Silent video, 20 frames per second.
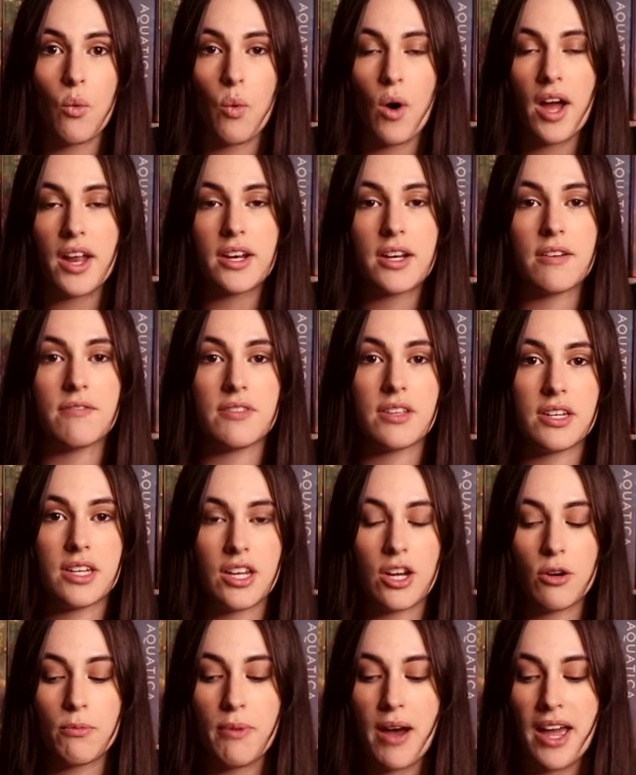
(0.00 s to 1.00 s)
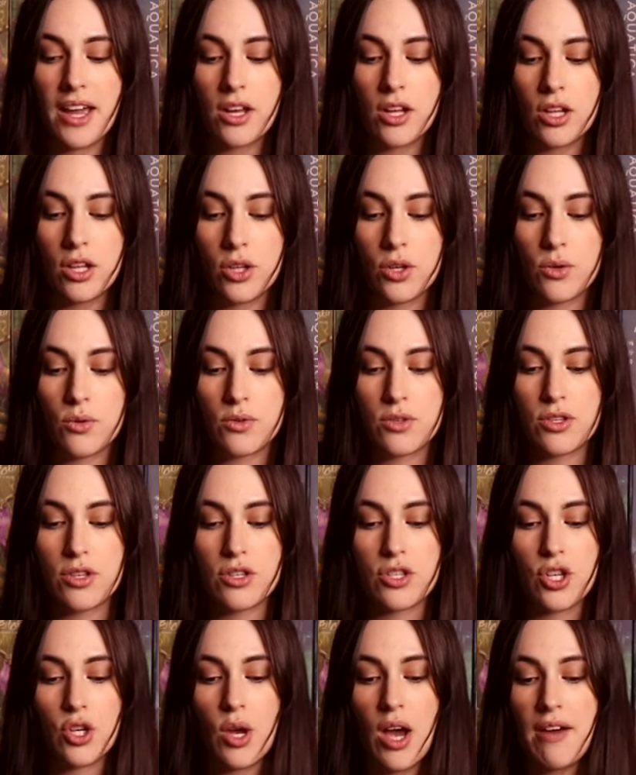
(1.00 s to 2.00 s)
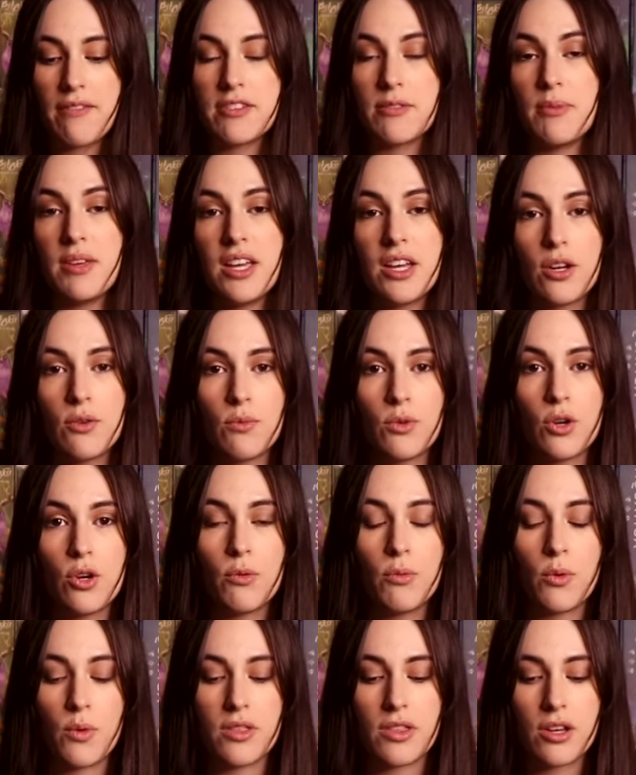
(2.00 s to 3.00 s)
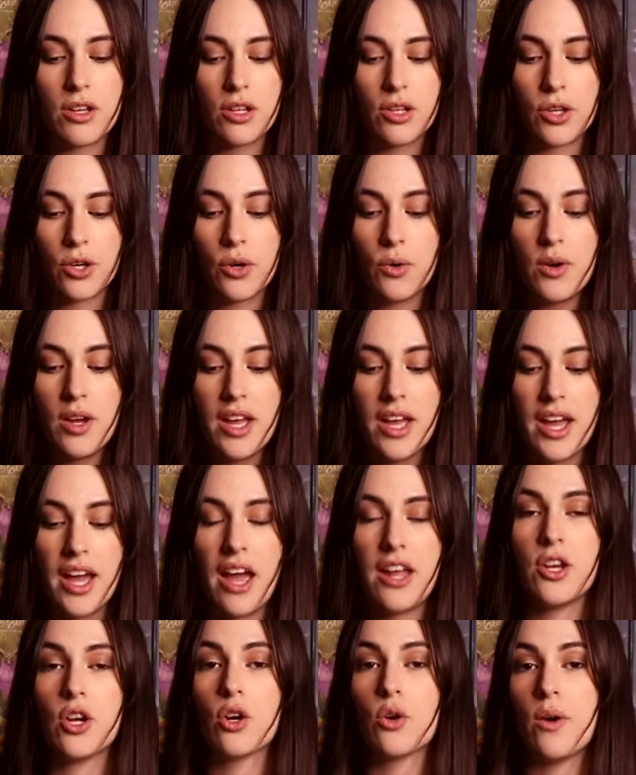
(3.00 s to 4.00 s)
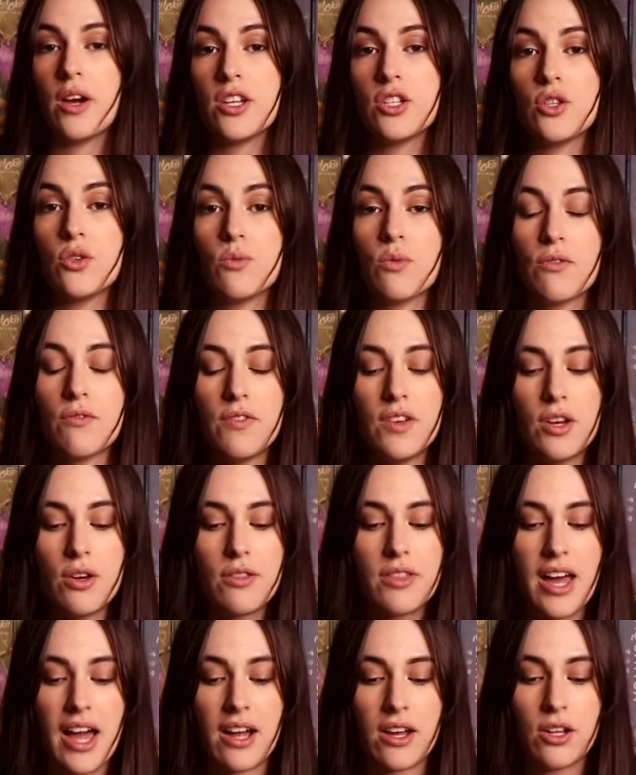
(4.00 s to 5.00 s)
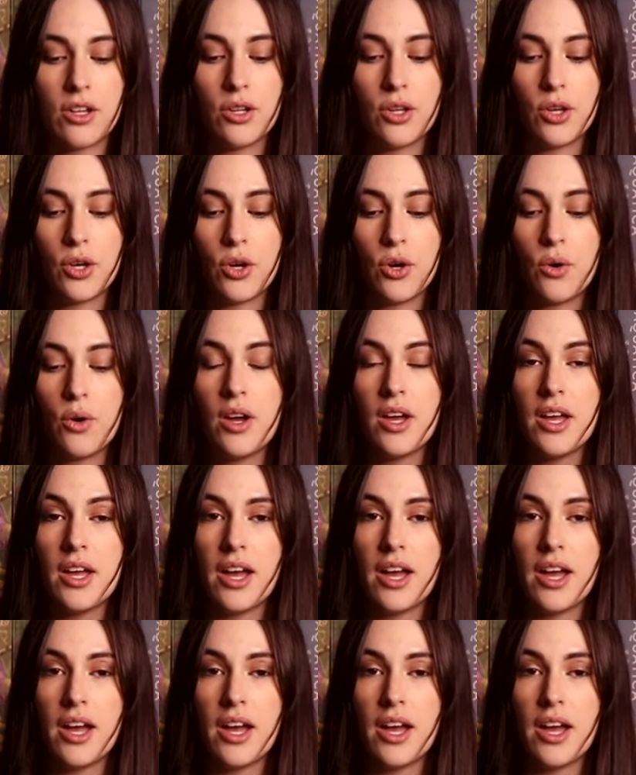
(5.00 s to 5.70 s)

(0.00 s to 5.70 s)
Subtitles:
one of the nearby clues. So you have to be in a room with a clue, and you're going to reveal that clue.